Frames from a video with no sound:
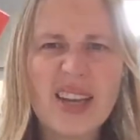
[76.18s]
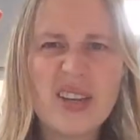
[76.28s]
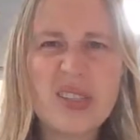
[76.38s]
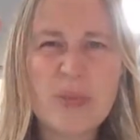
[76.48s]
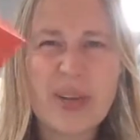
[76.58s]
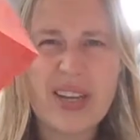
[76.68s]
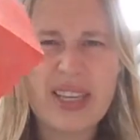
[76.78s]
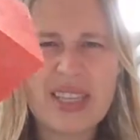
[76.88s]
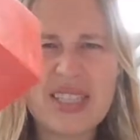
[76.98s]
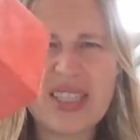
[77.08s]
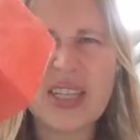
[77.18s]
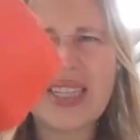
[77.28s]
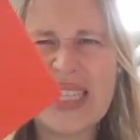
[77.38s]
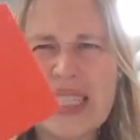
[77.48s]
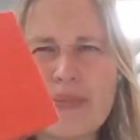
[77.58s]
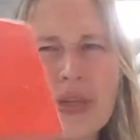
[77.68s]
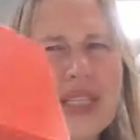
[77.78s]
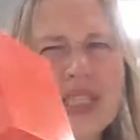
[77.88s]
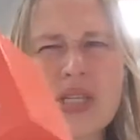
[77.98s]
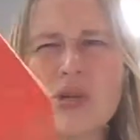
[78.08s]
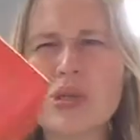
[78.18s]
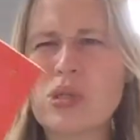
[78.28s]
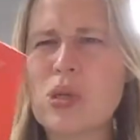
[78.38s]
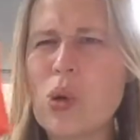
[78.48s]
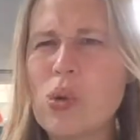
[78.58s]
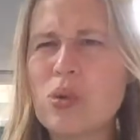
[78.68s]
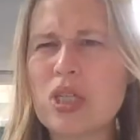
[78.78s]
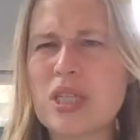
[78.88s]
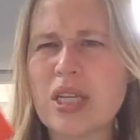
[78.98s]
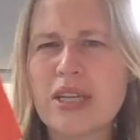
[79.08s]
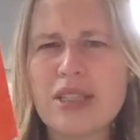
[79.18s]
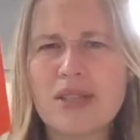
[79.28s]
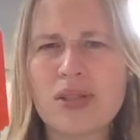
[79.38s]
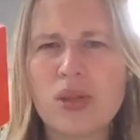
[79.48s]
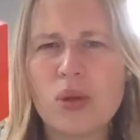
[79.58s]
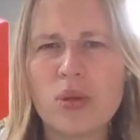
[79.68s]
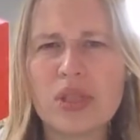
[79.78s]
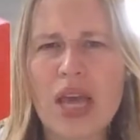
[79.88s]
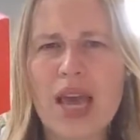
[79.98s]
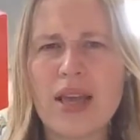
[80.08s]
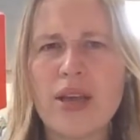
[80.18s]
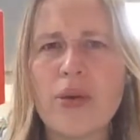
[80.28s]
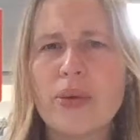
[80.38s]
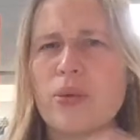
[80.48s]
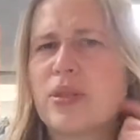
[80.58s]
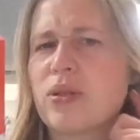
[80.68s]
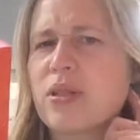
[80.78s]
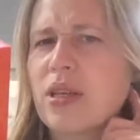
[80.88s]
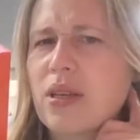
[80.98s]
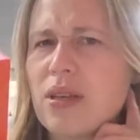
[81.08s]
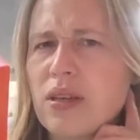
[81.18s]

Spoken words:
It looks a bit like a dice, but it's not called a dice. It's called it's got a